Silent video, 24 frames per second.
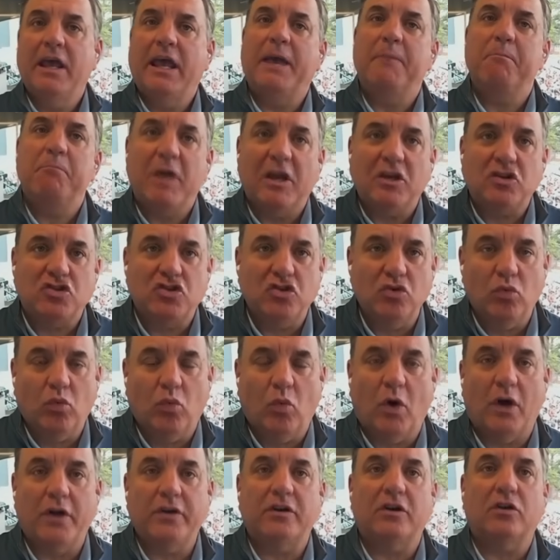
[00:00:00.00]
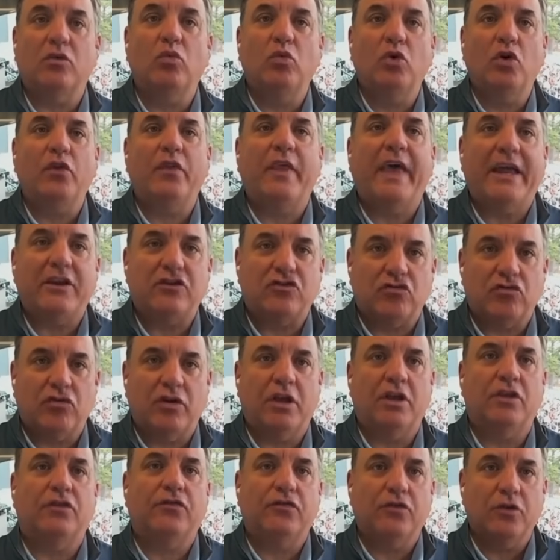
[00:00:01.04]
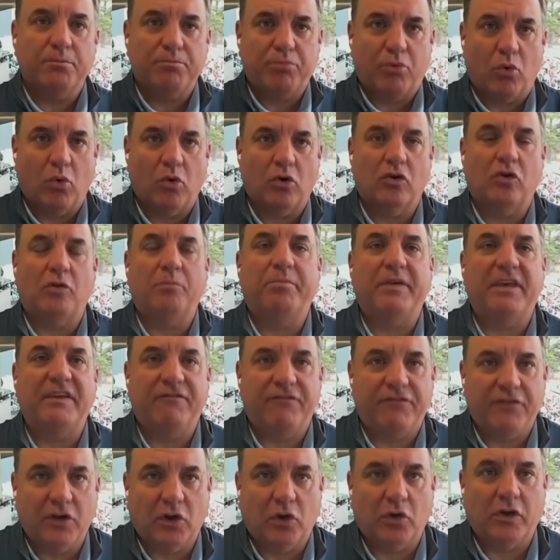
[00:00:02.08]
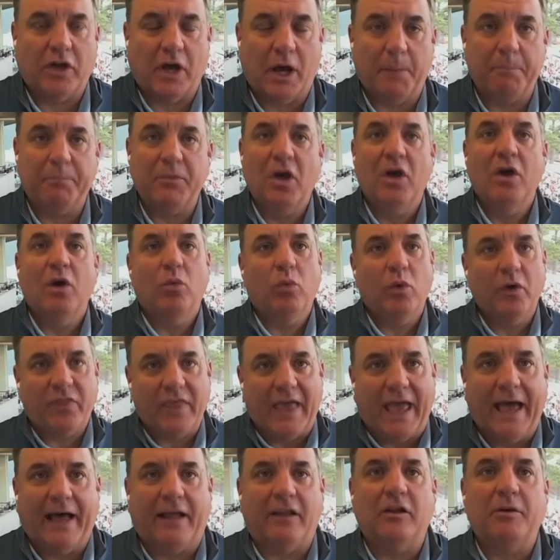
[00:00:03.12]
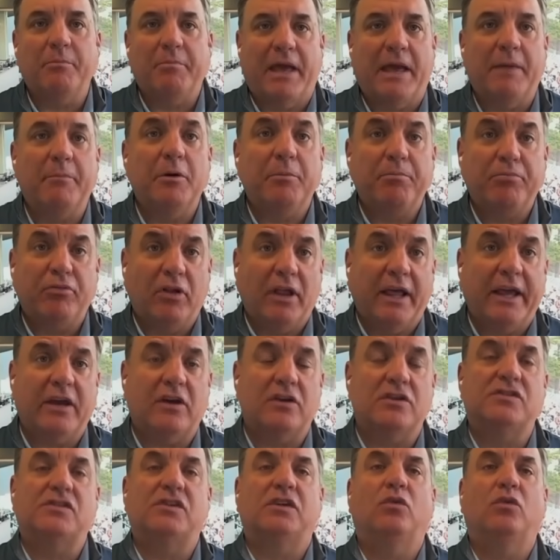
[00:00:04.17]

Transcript: it makes you wonder will that transfer portal be filled up with Alabama players,